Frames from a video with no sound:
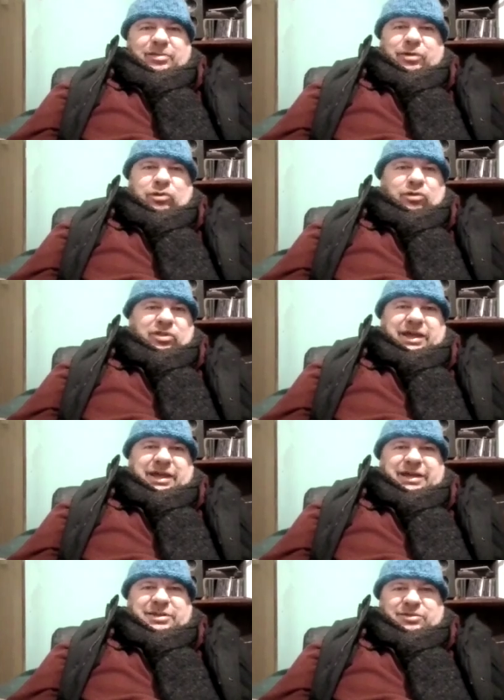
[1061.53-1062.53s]
the middle of the
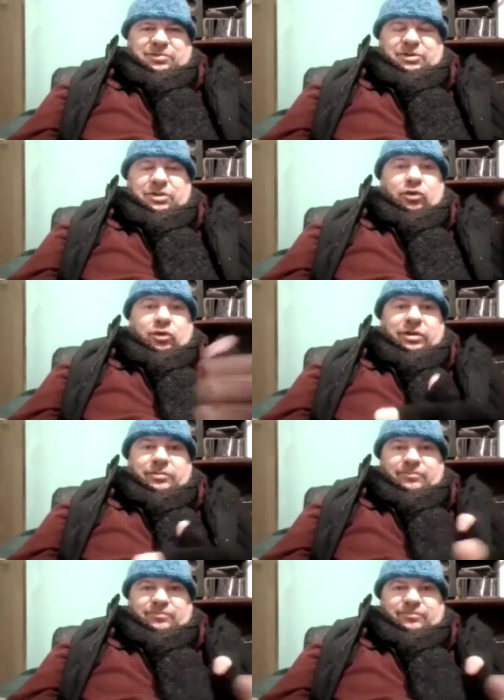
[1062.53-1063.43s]
year to do it.